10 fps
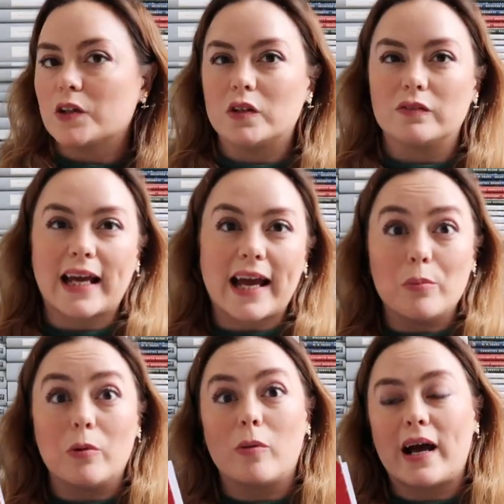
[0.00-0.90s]
sort of
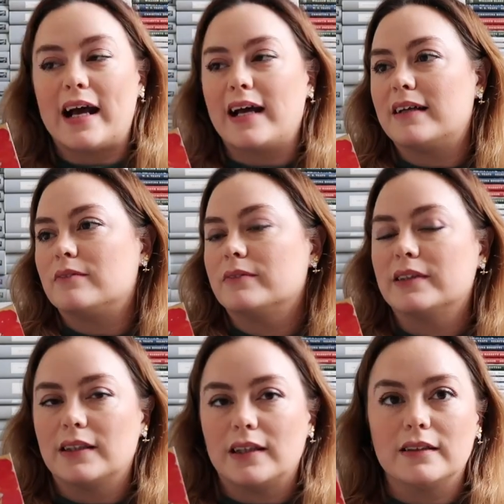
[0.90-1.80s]
tableware,
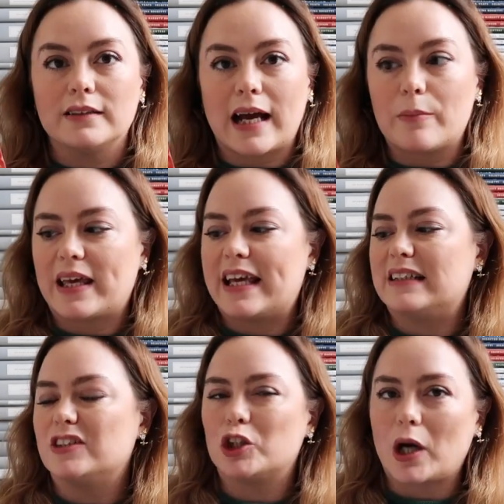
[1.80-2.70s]

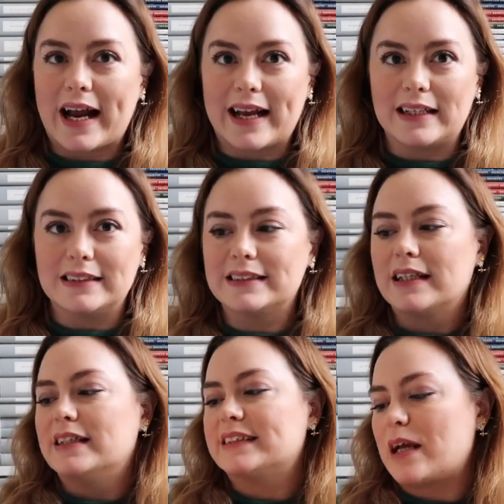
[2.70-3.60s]
napkins, trays,
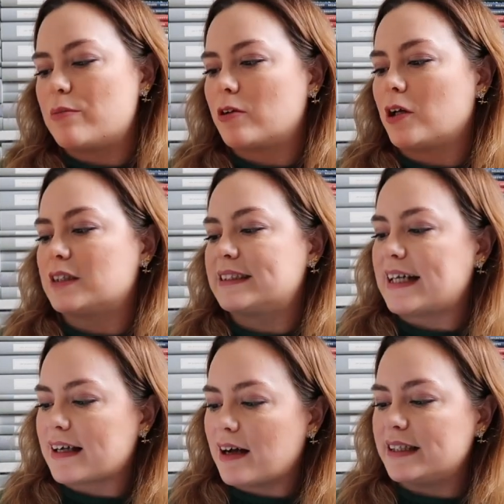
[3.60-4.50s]
tablecloths,
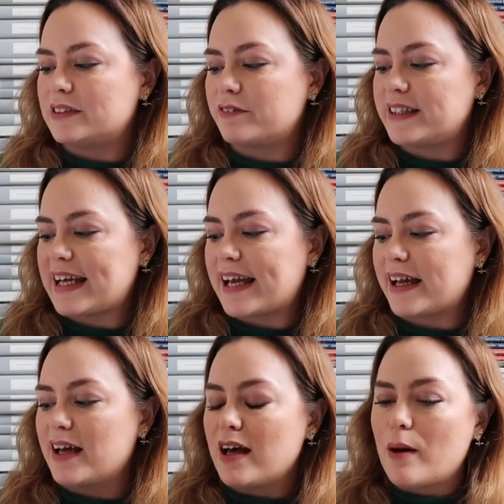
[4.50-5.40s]
that kind of
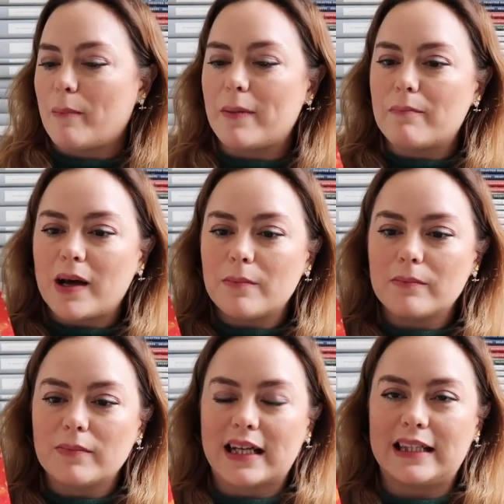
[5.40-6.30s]
thing. My
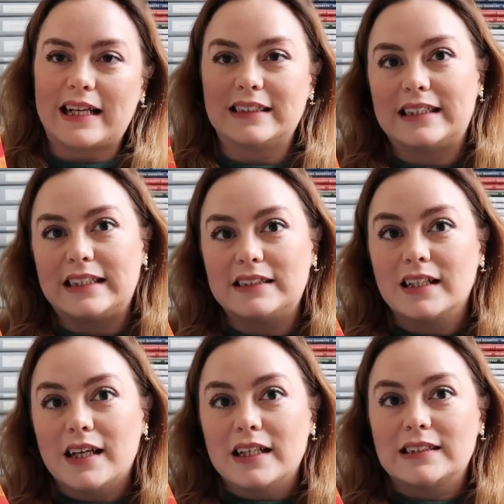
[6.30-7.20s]
mum
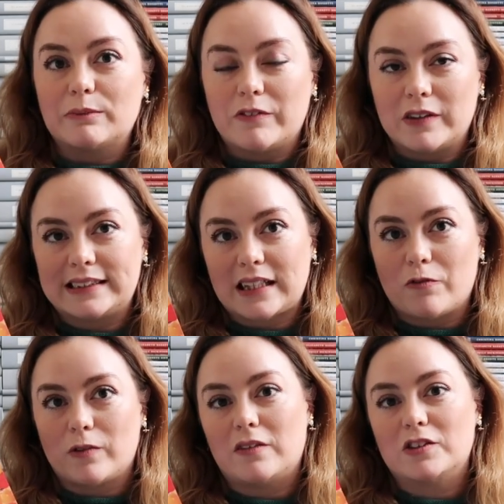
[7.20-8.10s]
collected some of her
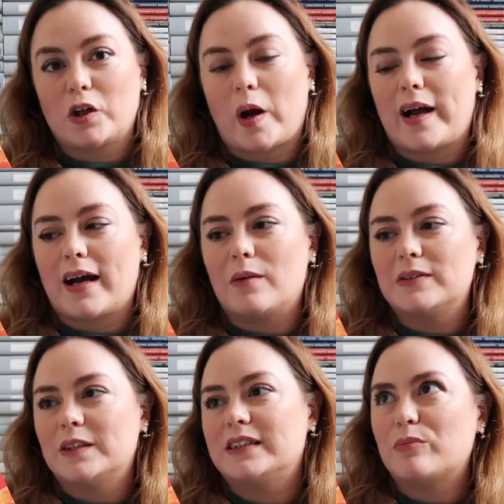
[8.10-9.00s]
stuff while I was growing up,
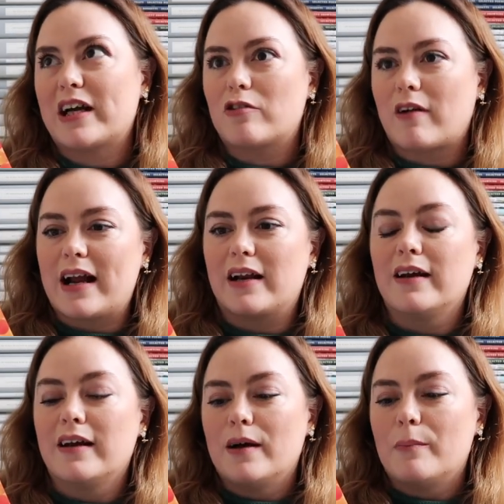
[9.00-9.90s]
so did my
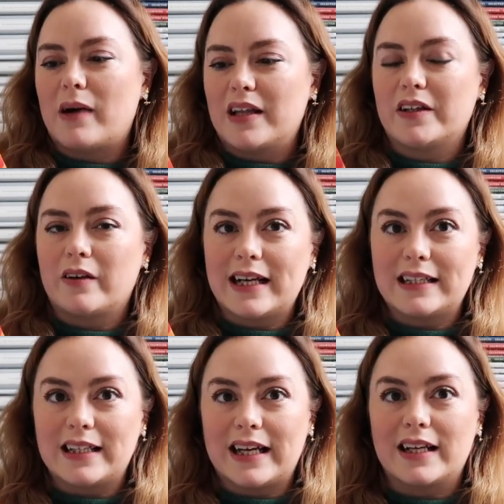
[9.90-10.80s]
grandmother, I
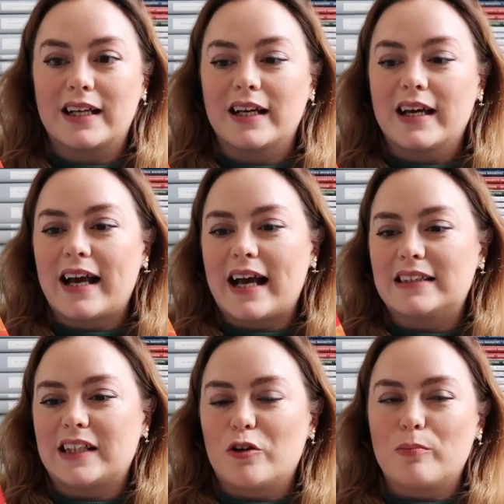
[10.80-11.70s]
think.
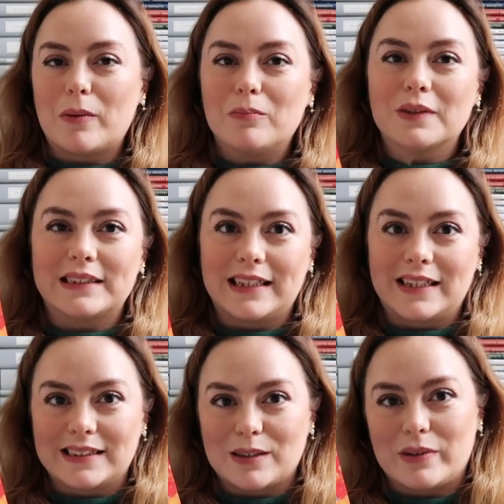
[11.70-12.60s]
And I remember
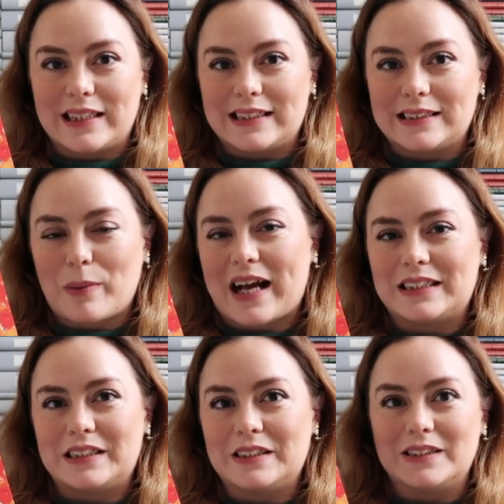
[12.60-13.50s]
seeing some of these
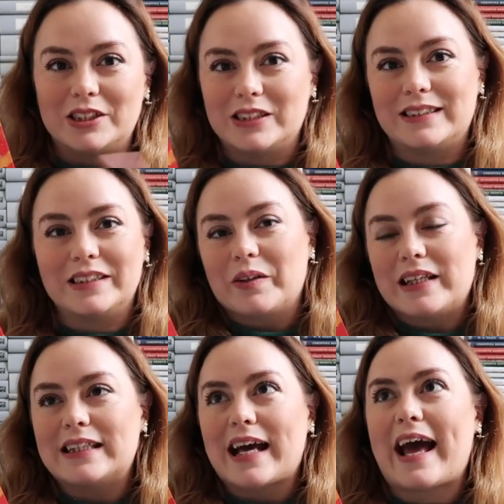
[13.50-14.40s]
patterns just, you know,
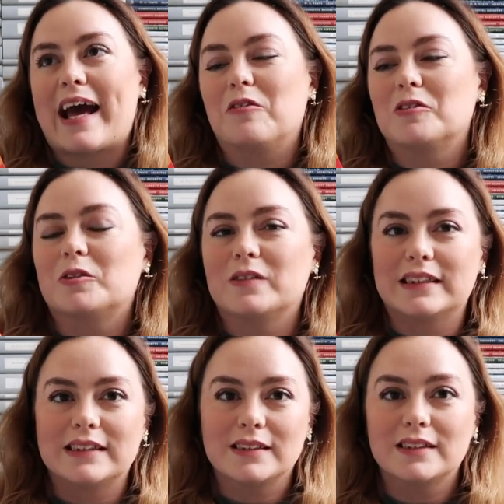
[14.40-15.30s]
in the house, or
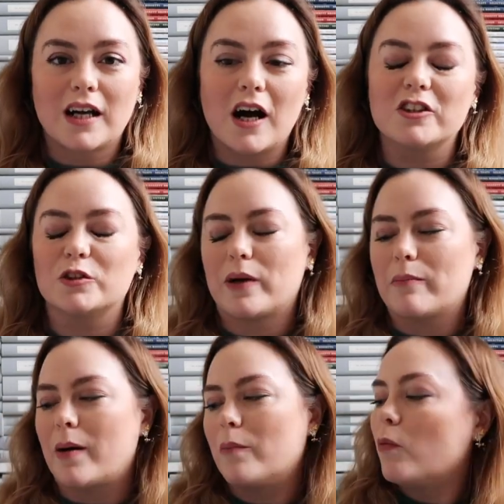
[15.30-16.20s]
the scarves my
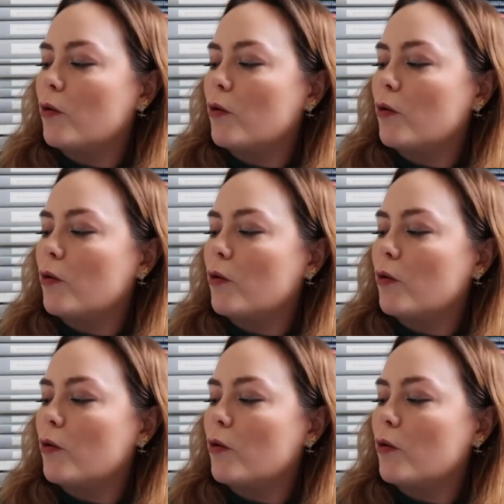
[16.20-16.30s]
mum